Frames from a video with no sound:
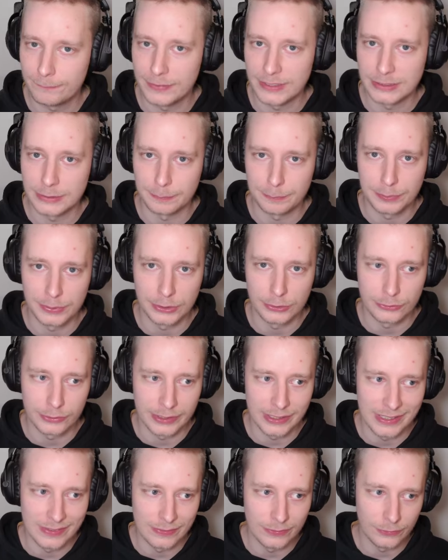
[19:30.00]
disappear
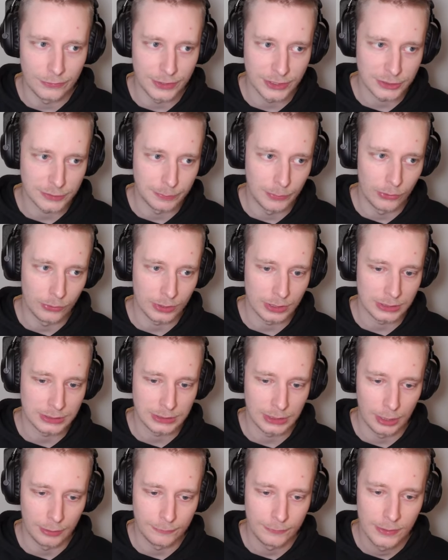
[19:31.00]
into the smoke
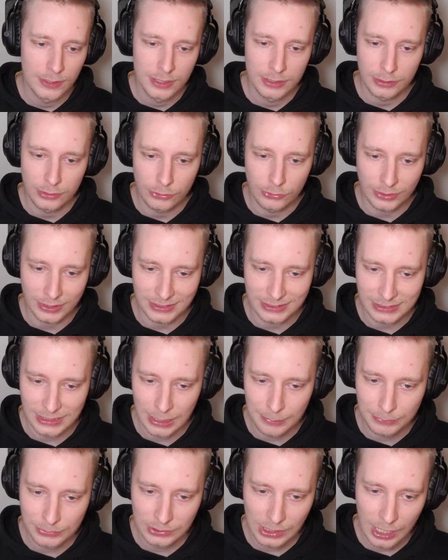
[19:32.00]
itself. You can
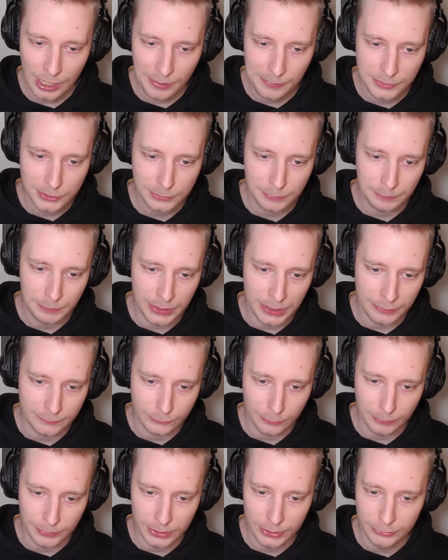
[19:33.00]
sometimes peek
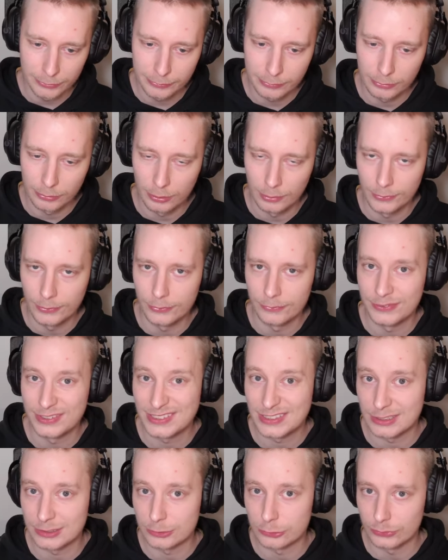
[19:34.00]
from here, although
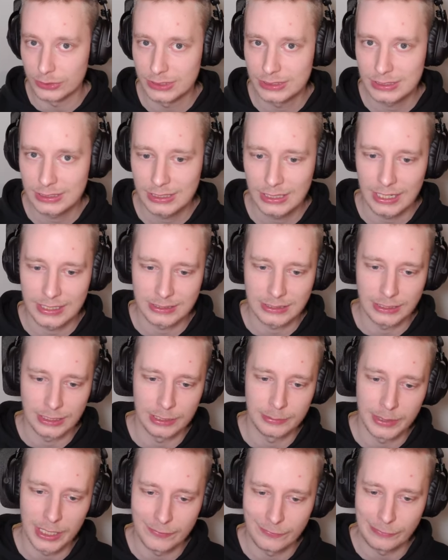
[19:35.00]
this is risky as the
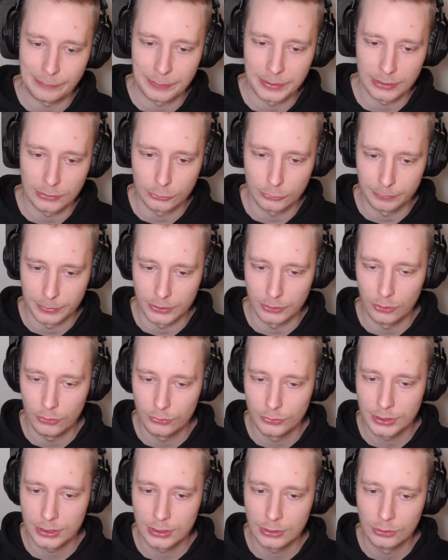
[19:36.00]
enemy AVP could be
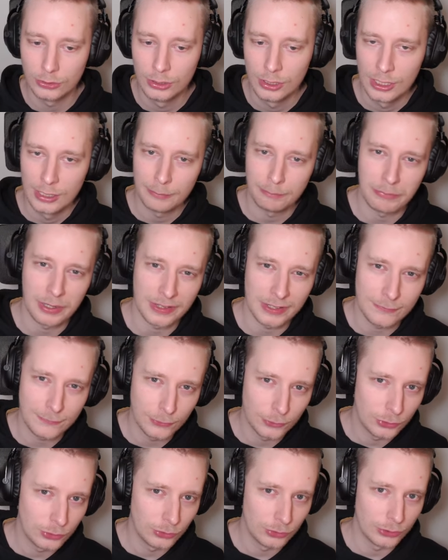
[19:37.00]
holding you, but if
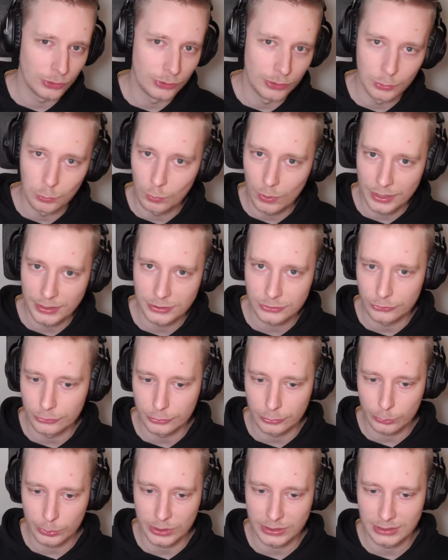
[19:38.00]
you do it only once
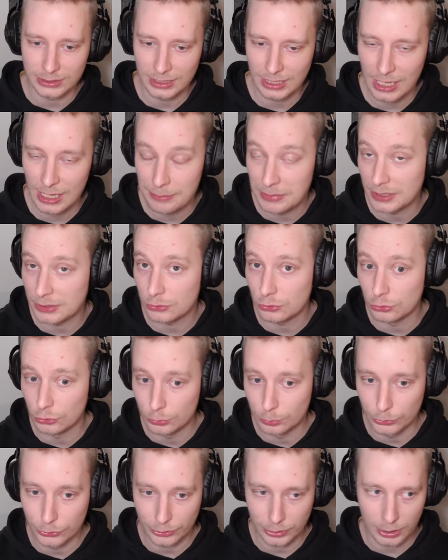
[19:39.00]
or twice a game, it
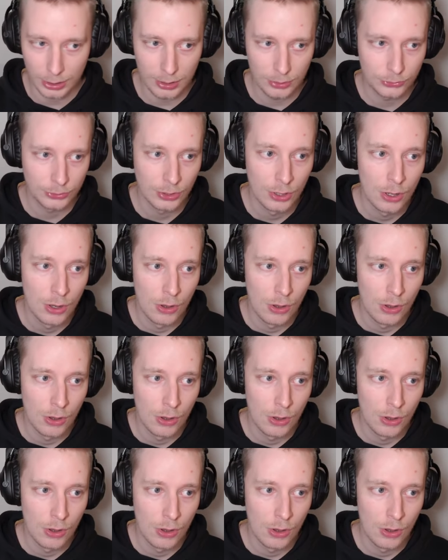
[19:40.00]
could work out.